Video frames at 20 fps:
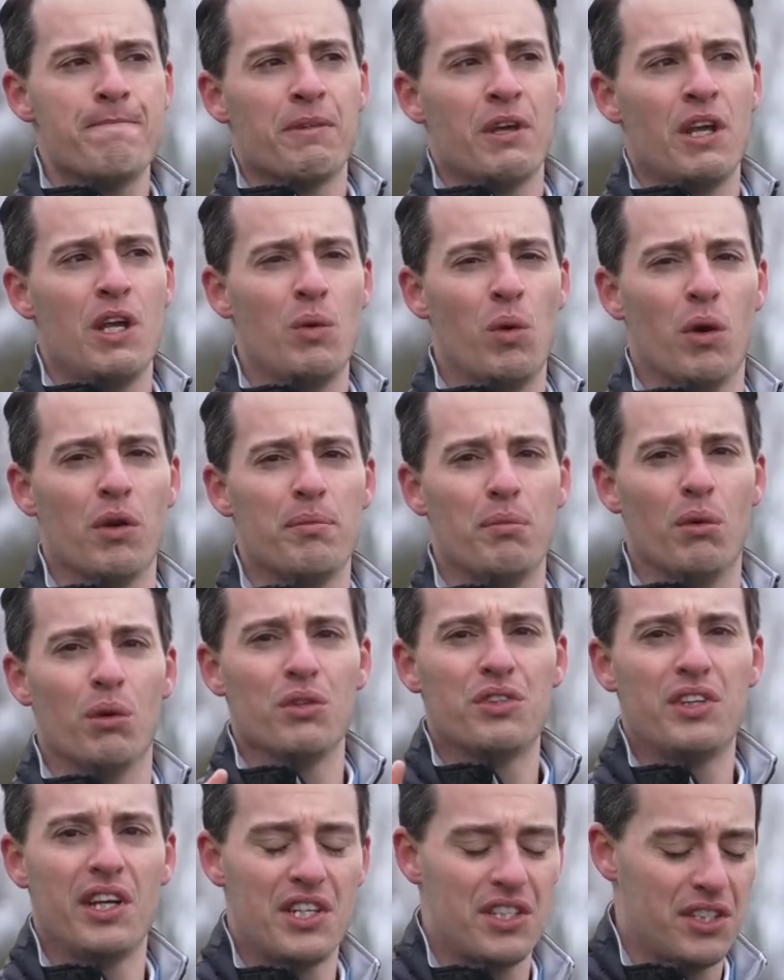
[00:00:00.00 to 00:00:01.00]
who want
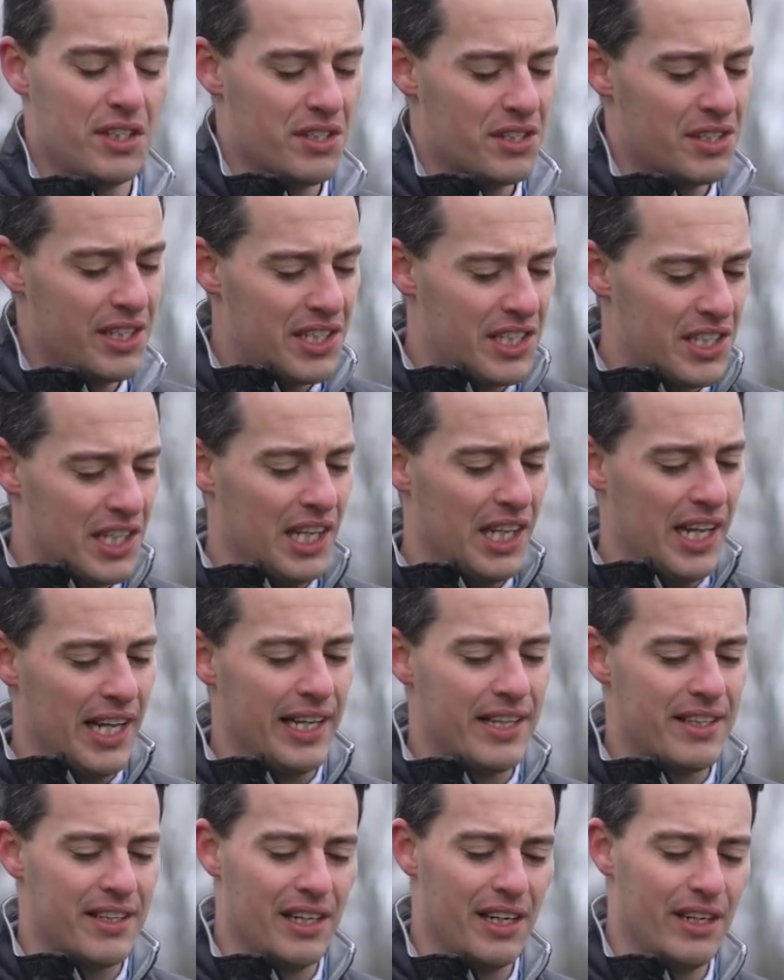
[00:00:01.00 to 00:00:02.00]
more distance, this is
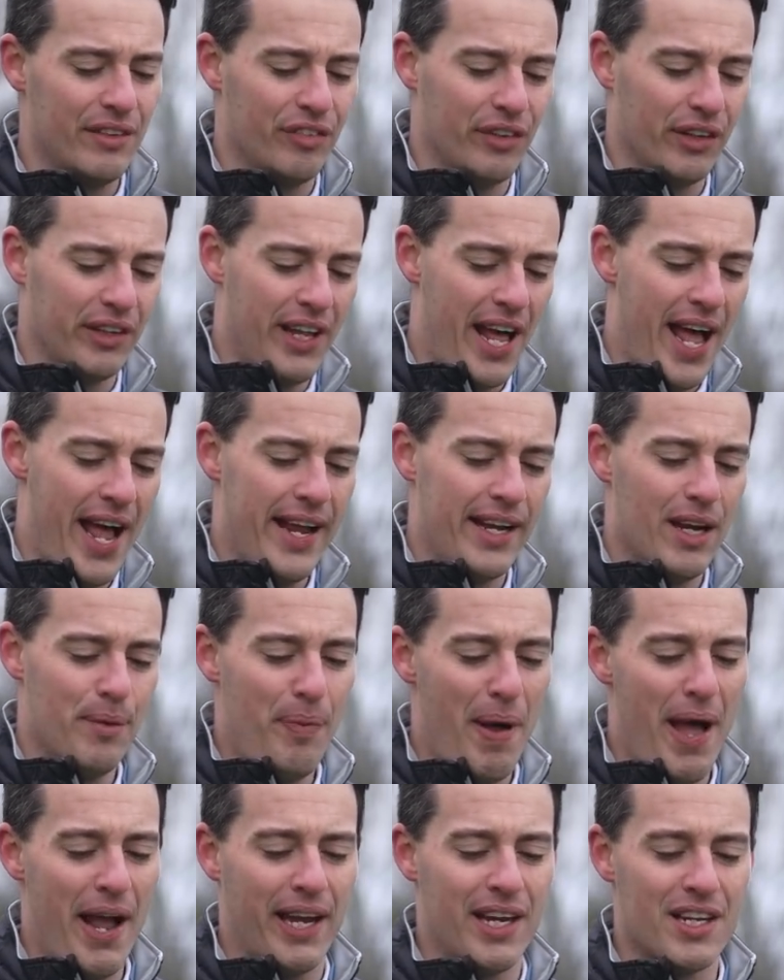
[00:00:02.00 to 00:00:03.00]
clearly delivering that in a
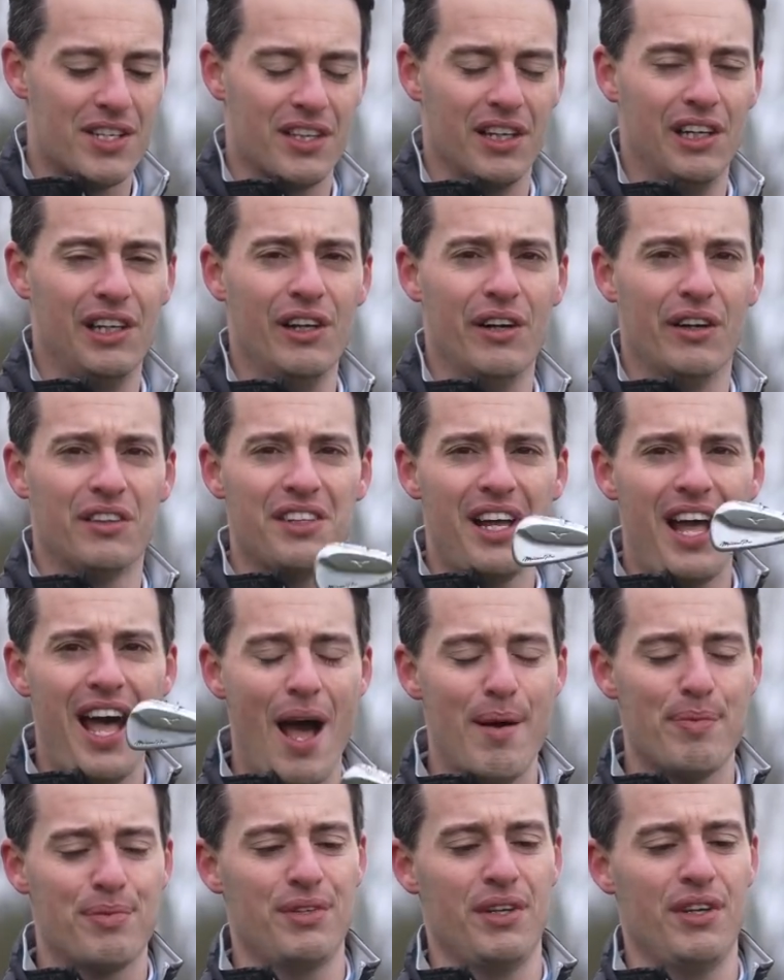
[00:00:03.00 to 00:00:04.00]
package that looks
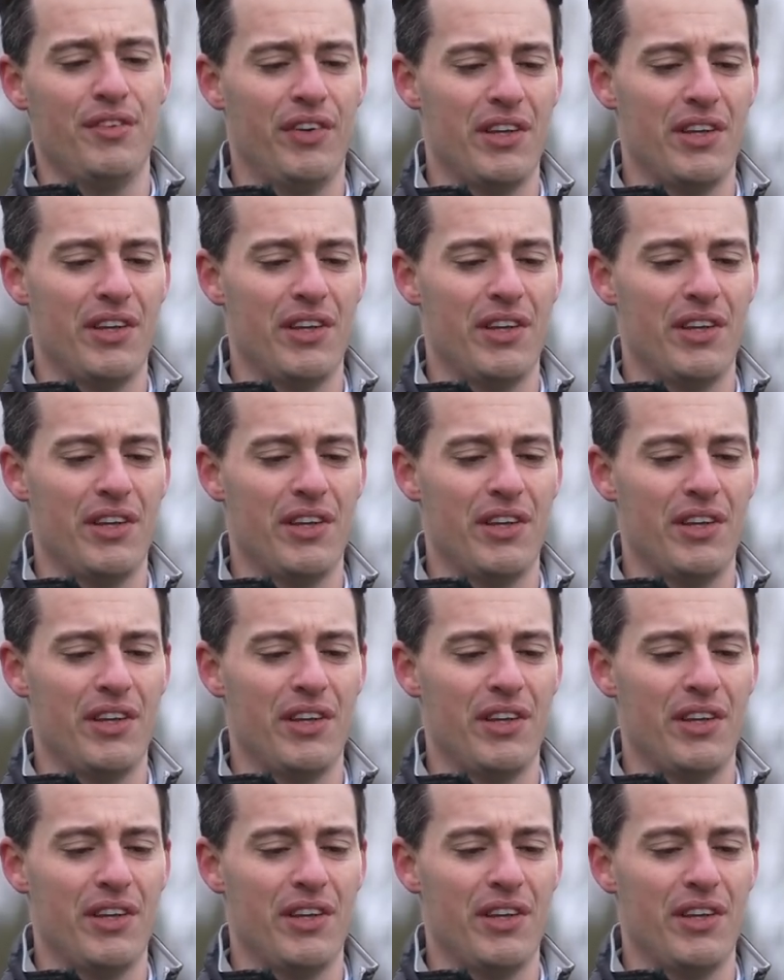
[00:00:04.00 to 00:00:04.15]
absolutely